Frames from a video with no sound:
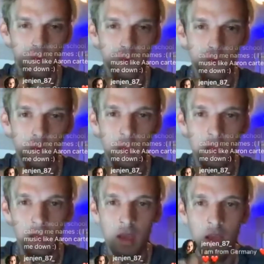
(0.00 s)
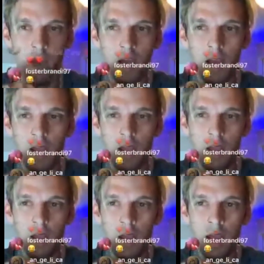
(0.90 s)
old. Okay, I
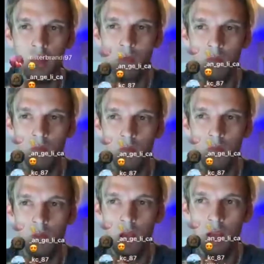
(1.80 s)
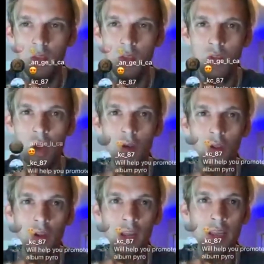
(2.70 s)
start
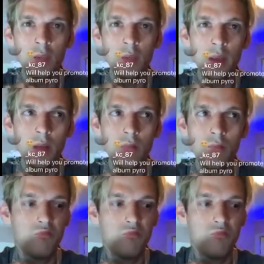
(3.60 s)
learning. I've spent